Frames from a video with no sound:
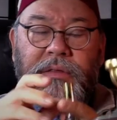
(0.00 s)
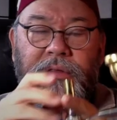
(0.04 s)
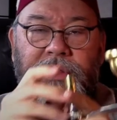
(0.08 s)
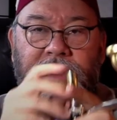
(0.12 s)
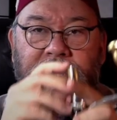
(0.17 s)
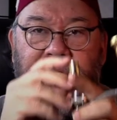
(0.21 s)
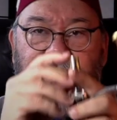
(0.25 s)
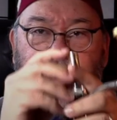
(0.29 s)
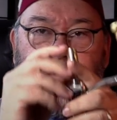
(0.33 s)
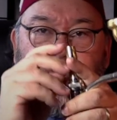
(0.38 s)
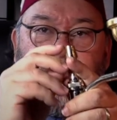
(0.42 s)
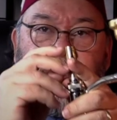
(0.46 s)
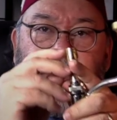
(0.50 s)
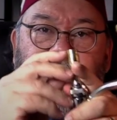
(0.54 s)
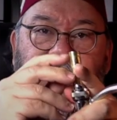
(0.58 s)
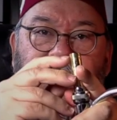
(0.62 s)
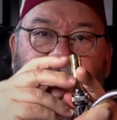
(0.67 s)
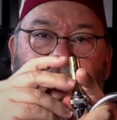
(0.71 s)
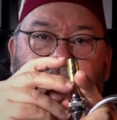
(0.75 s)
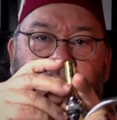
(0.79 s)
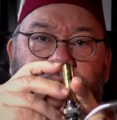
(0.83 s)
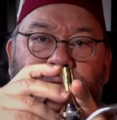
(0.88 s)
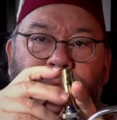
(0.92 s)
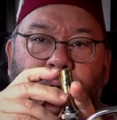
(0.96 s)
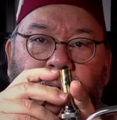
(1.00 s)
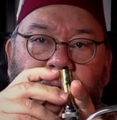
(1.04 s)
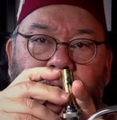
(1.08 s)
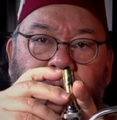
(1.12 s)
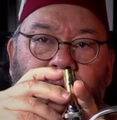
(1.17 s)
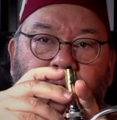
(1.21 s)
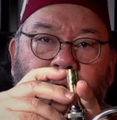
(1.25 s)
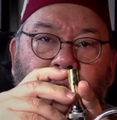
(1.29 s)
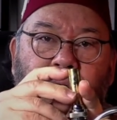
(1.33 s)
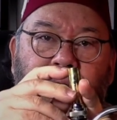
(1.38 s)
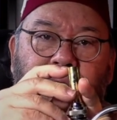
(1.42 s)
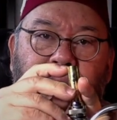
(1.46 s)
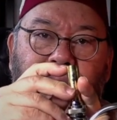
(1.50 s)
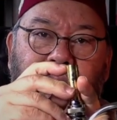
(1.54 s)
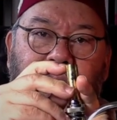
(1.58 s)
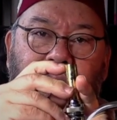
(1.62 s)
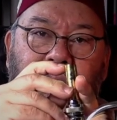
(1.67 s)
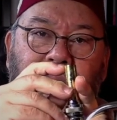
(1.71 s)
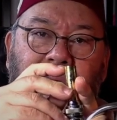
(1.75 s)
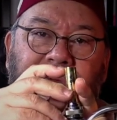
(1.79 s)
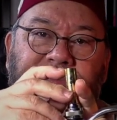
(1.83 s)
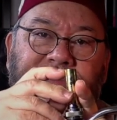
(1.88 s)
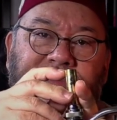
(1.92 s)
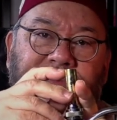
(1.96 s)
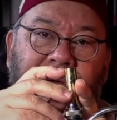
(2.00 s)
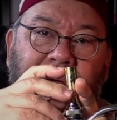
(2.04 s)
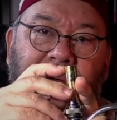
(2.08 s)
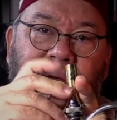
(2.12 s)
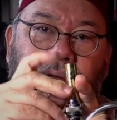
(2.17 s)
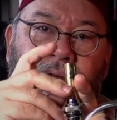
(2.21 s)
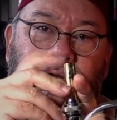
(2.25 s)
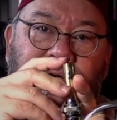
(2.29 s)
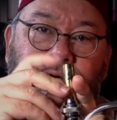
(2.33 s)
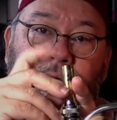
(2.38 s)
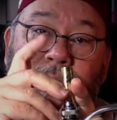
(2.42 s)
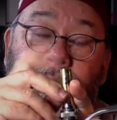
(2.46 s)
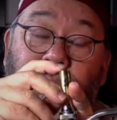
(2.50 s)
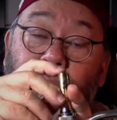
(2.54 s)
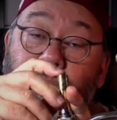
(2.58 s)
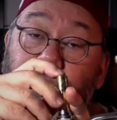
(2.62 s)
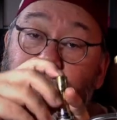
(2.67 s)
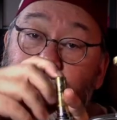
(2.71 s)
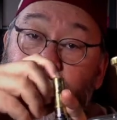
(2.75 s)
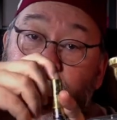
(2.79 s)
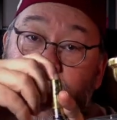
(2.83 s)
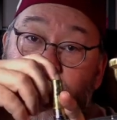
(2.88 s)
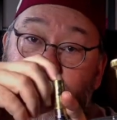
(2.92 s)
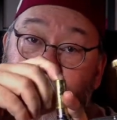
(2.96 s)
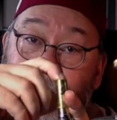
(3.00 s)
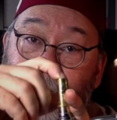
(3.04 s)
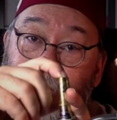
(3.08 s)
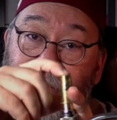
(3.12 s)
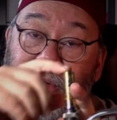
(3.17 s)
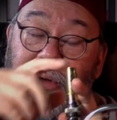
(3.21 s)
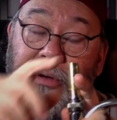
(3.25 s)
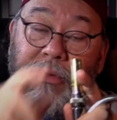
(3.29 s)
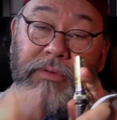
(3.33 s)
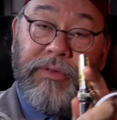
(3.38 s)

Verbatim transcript: this is where you're going to be able to find your bore diameter.